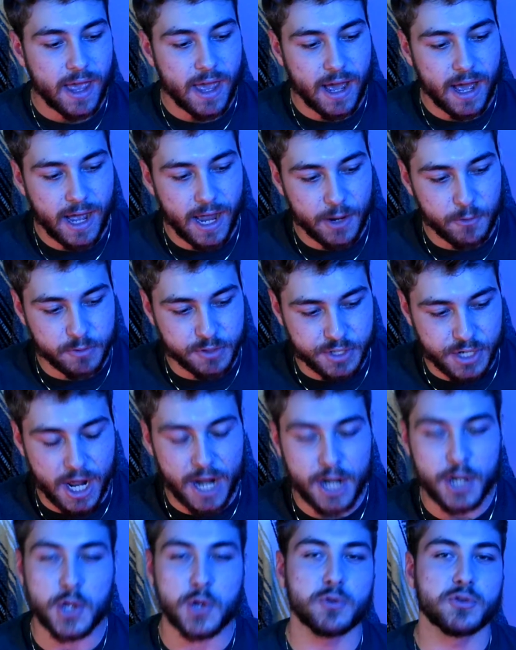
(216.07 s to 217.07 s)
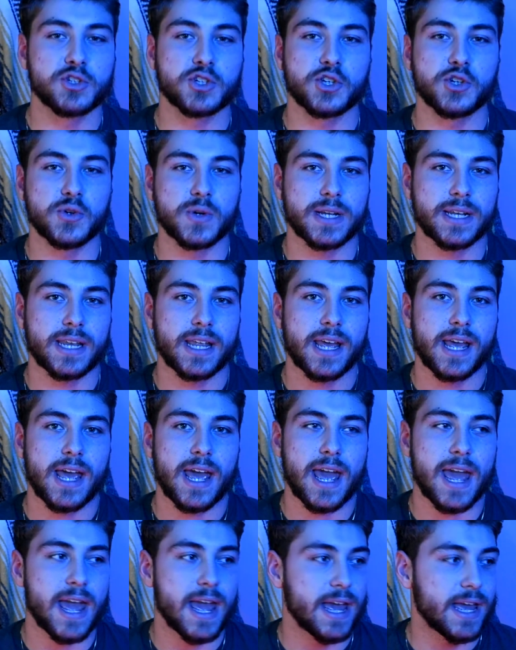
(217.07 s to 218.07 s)
I was not used to it.
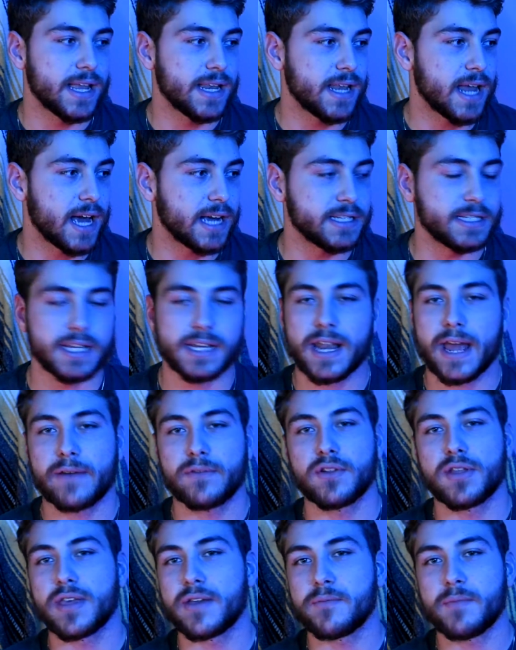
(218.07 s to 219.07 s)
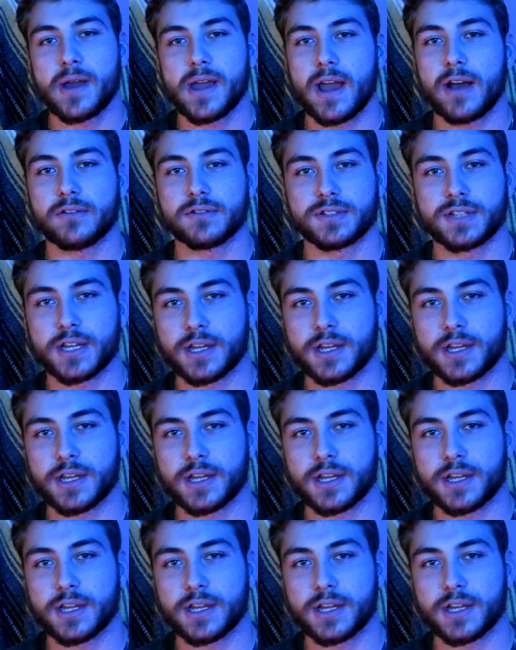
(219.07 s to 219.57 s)
And I didn't have to leave my house.